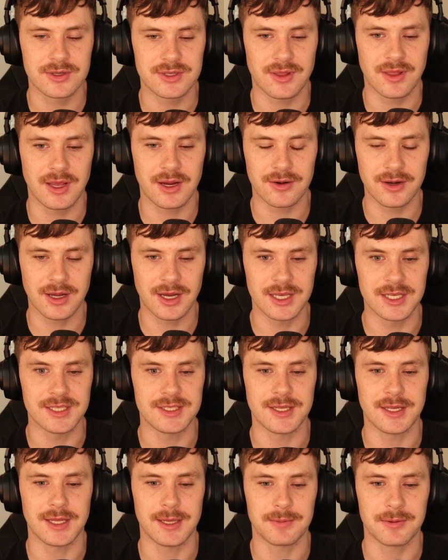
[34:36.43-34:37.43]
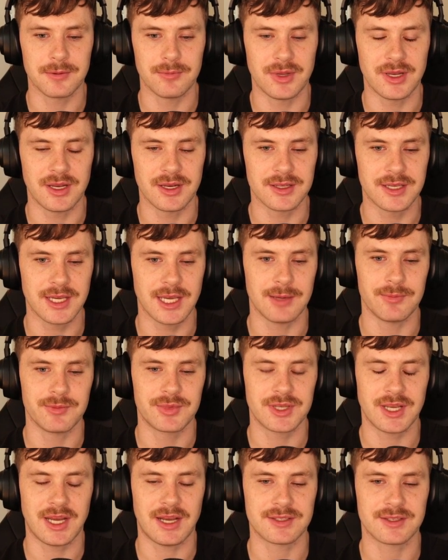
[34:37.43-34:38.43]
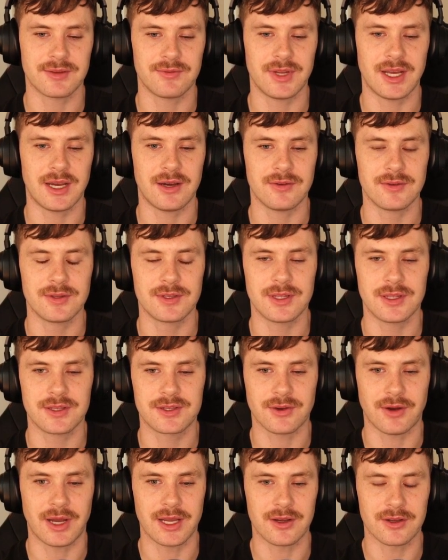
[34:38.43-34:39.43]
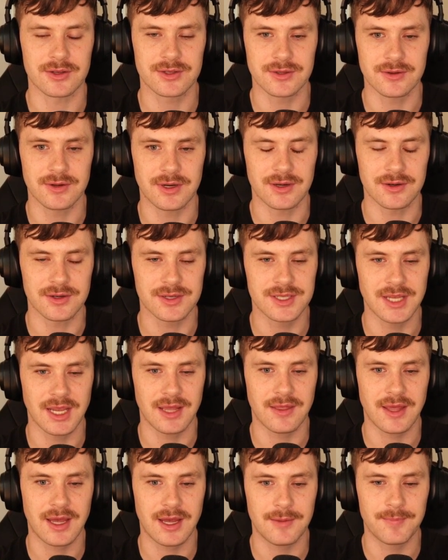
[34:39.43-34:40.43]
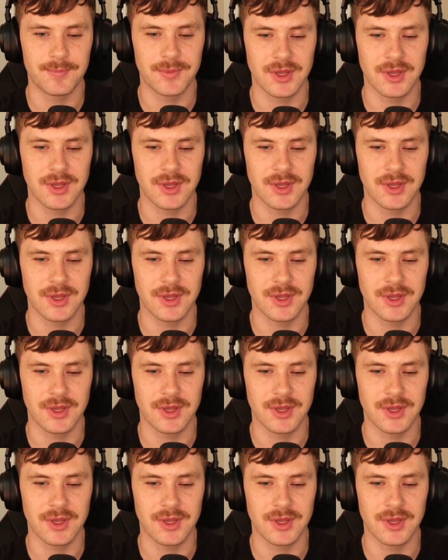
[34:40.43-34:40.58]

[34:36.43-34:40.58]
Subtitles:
they are not easy to implement in games as of now. So I also understand that.